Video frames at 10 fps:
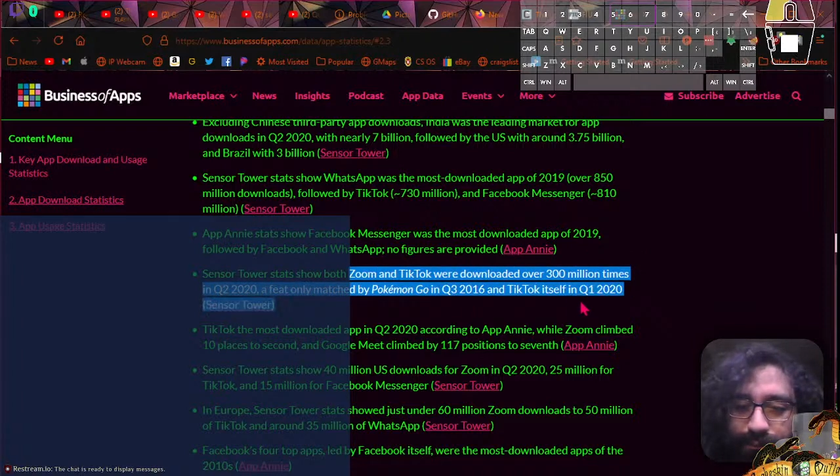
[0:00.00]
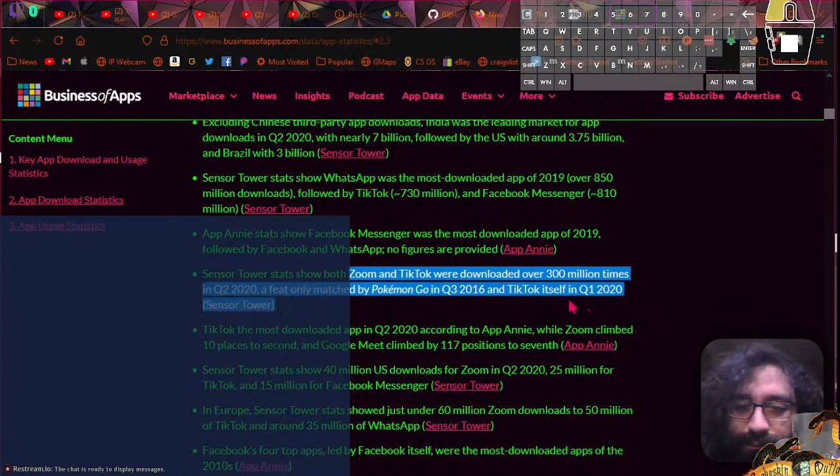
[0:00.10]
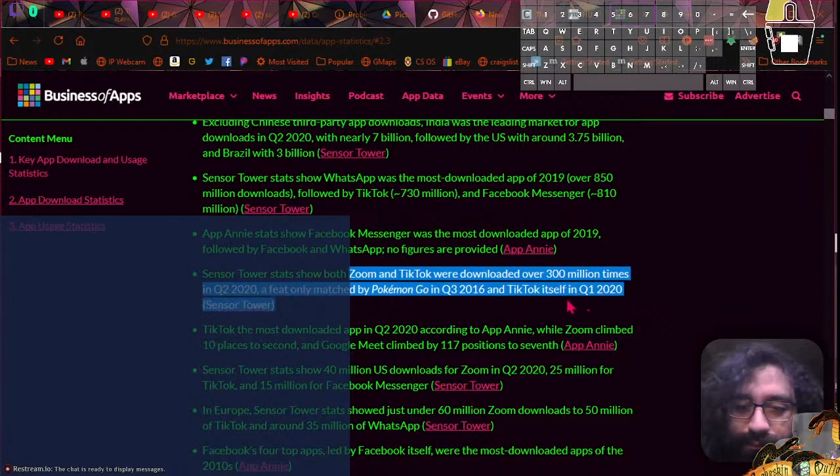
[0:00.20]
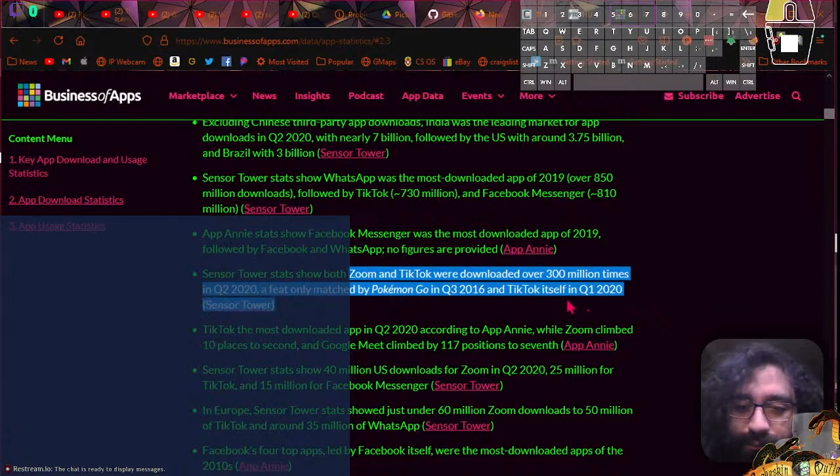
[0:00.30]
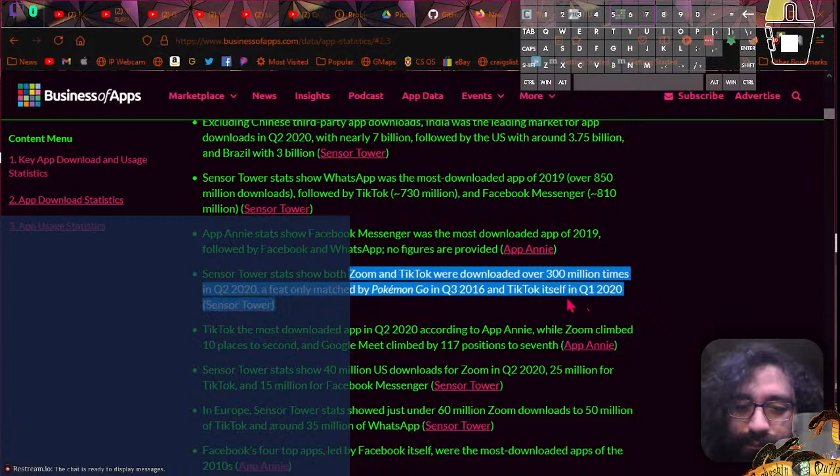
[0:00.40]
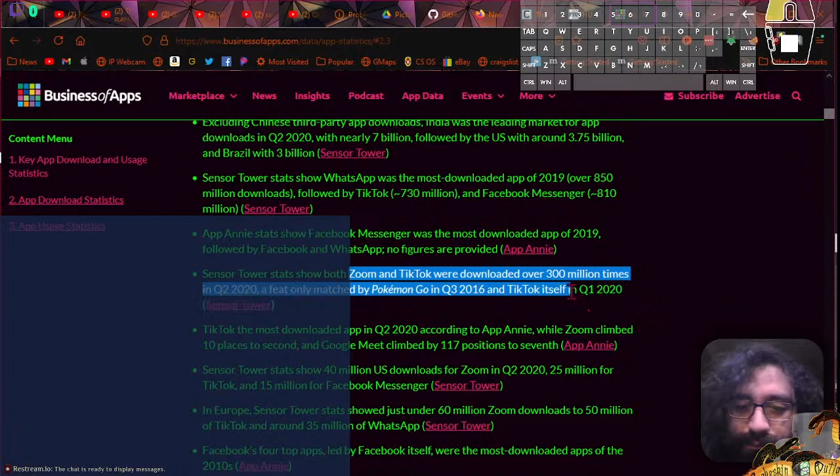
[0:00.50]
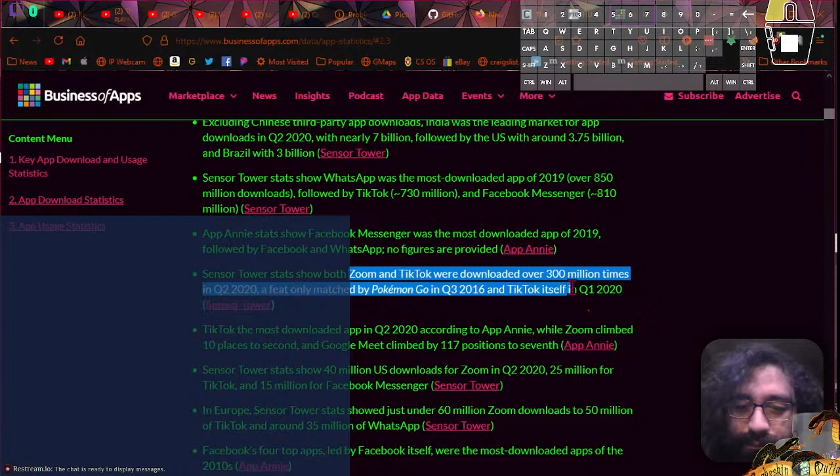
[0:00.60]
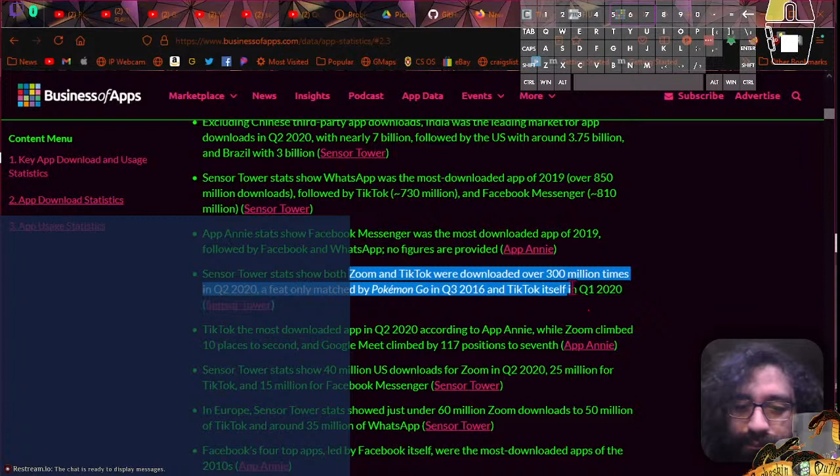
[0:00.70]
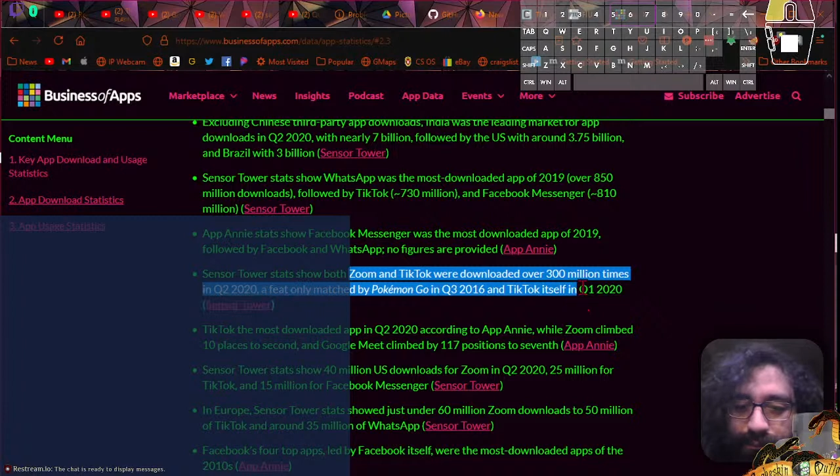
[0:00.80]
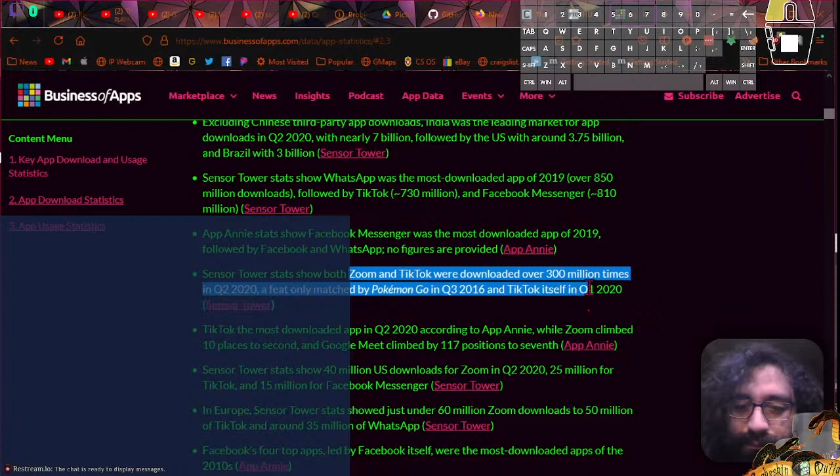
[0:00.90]
logging into
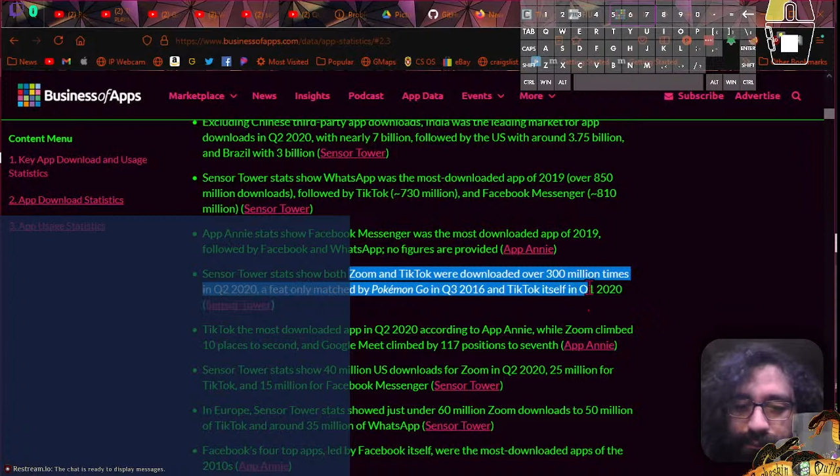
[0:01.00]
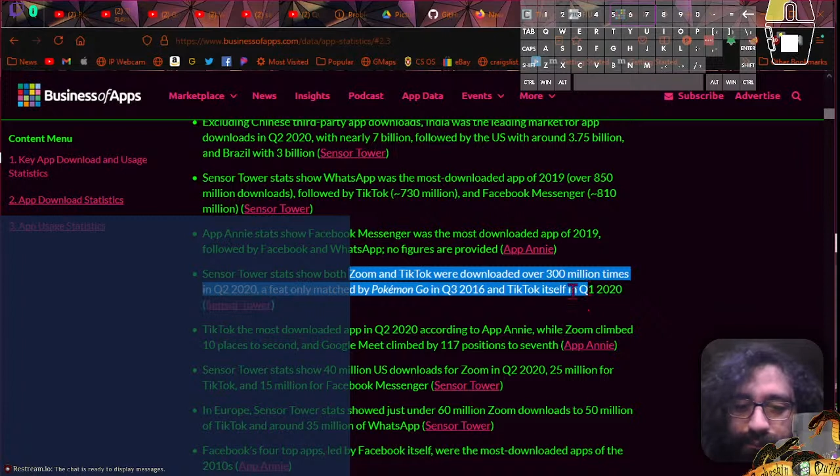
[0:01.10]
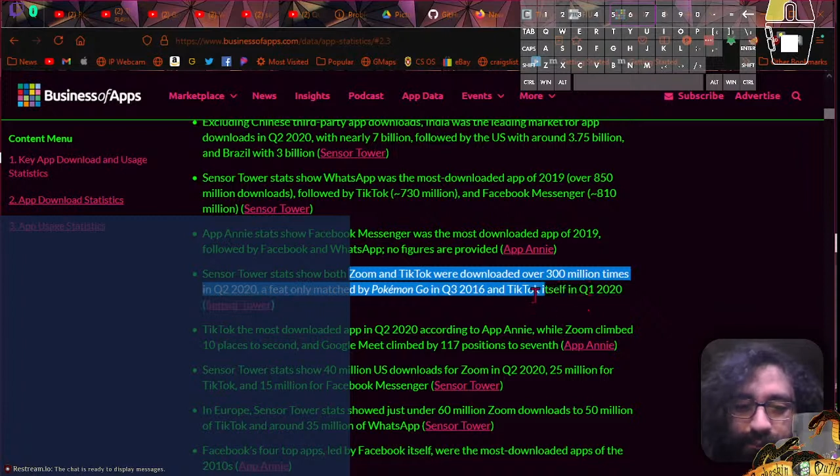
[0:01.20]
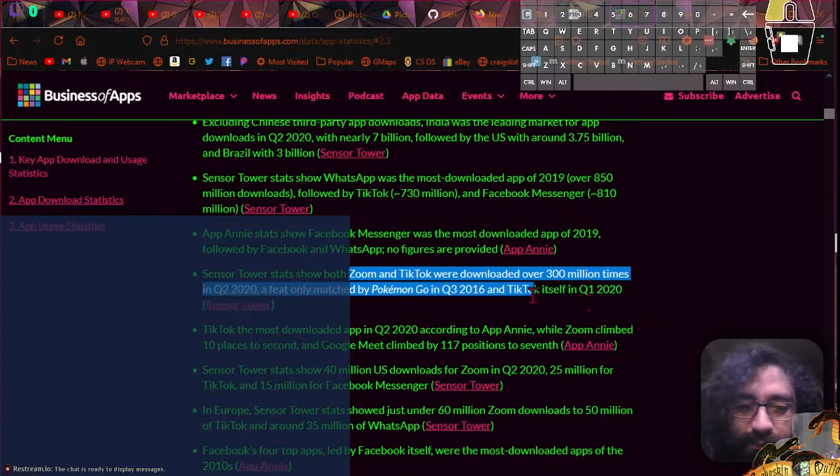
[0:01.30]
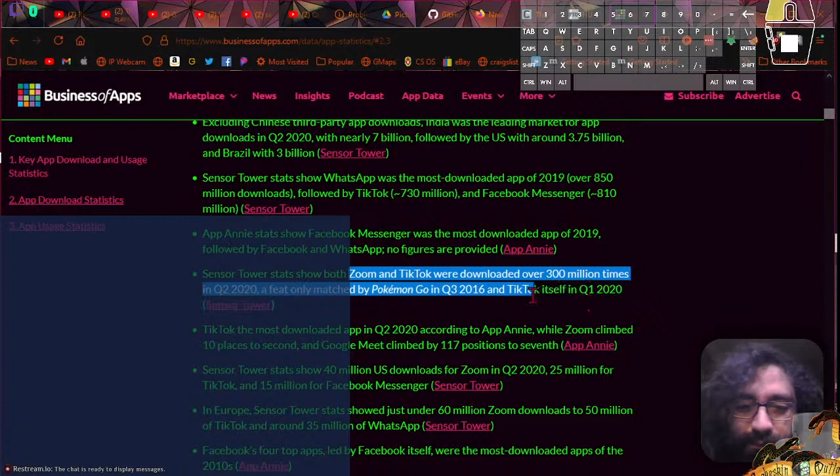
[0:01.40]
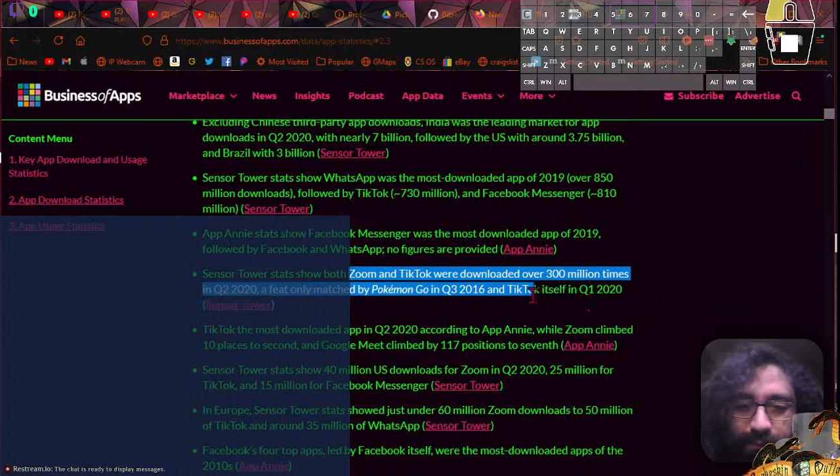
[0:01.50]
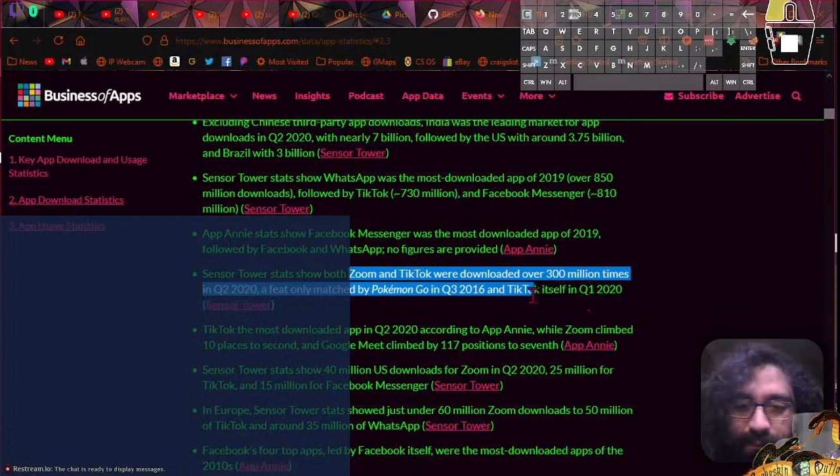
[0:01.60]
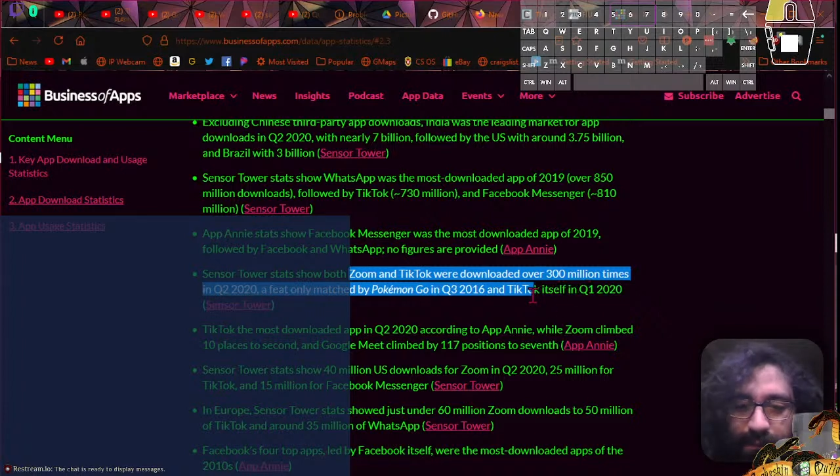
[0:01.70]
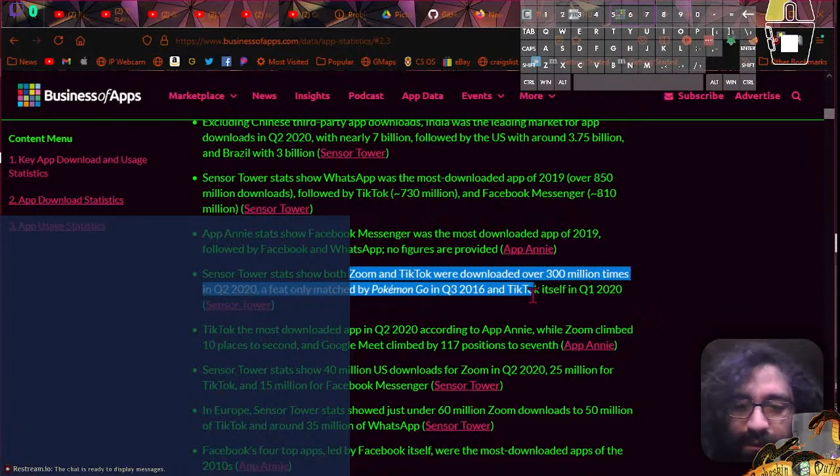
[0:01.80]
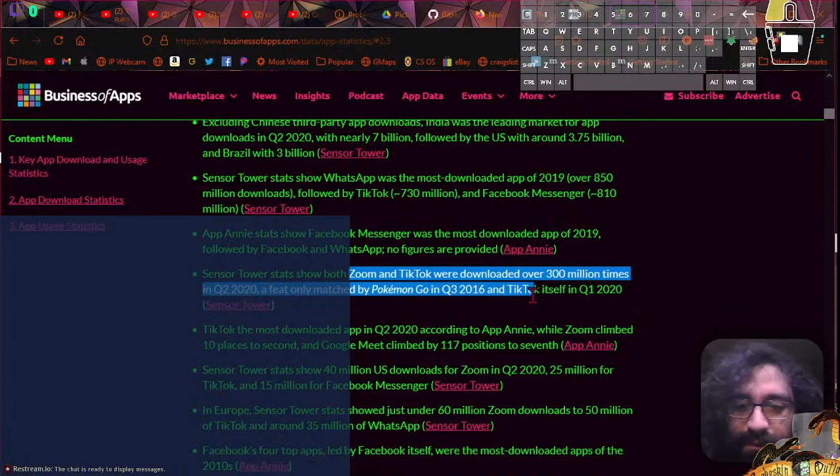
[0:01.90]
ChartMogul every day,
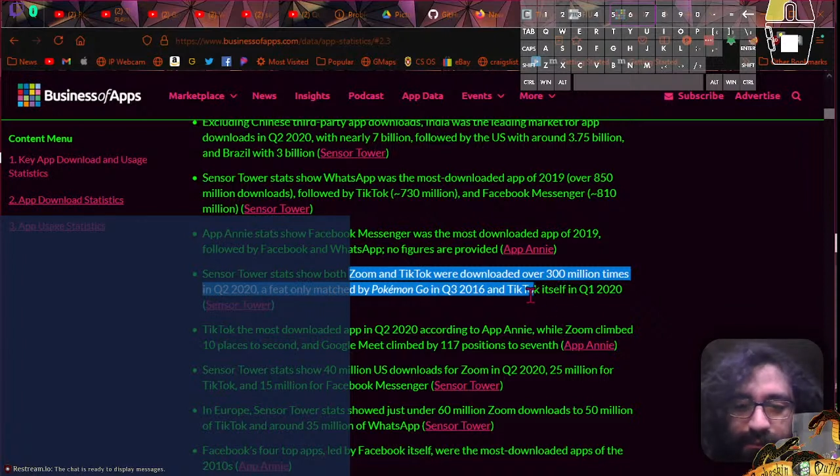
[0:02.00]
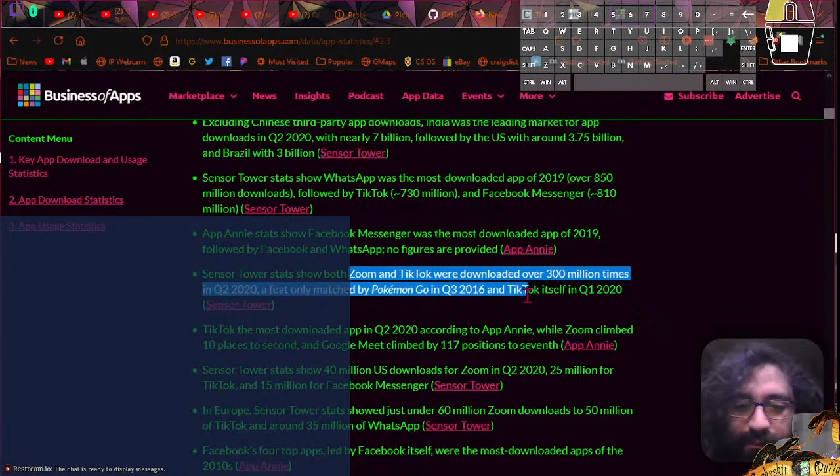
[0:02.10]
right? So